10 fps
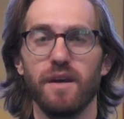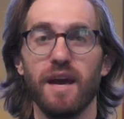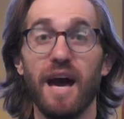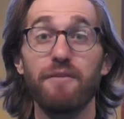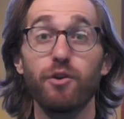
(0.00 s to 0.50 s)

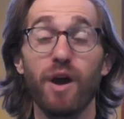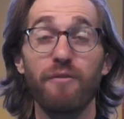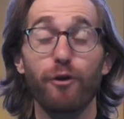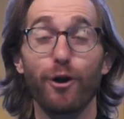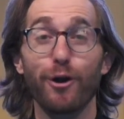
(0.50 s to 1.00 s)
Have you
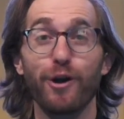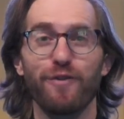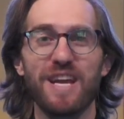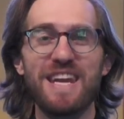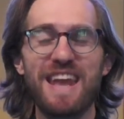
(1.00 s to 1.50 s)
ever heard of
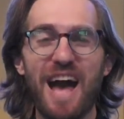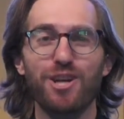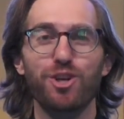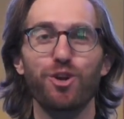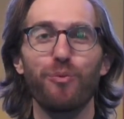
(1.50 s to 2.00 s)
a
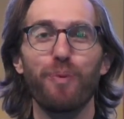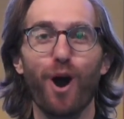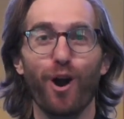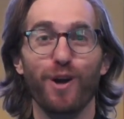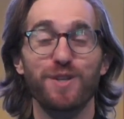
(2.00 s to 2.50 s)
national
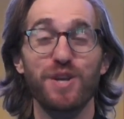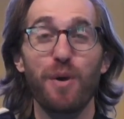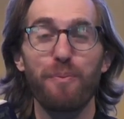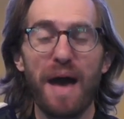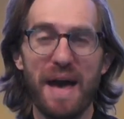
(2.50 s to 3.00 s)
parks
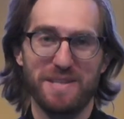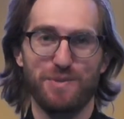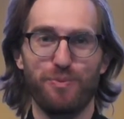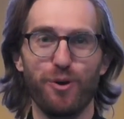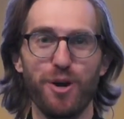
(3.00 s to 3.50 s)

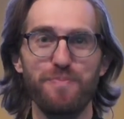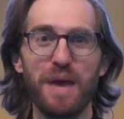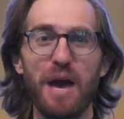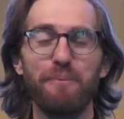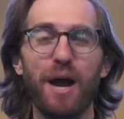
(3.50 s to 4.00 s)
passport?
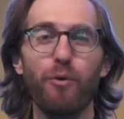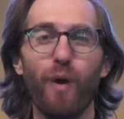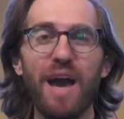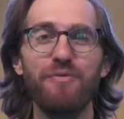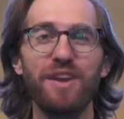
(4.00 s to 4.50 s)
My
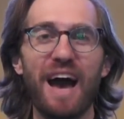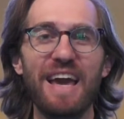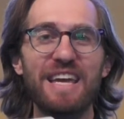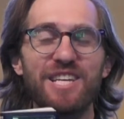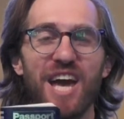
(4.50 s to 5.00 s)
wife and I
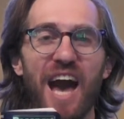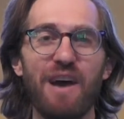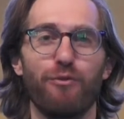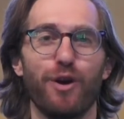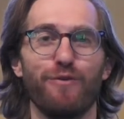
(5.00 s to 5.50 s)
each
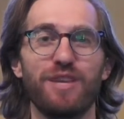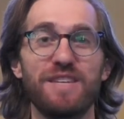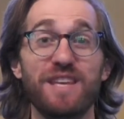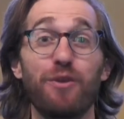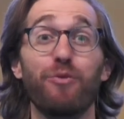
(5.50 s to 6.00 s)
have one of
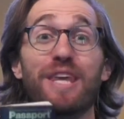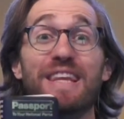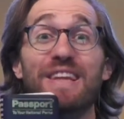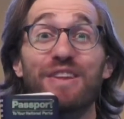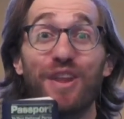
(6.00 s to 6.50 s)
these, and we
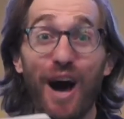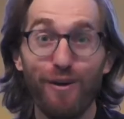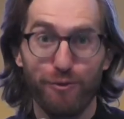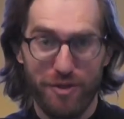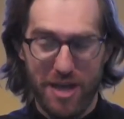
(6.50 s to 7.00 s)

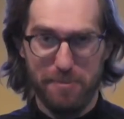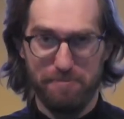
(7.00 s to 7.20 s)
love them.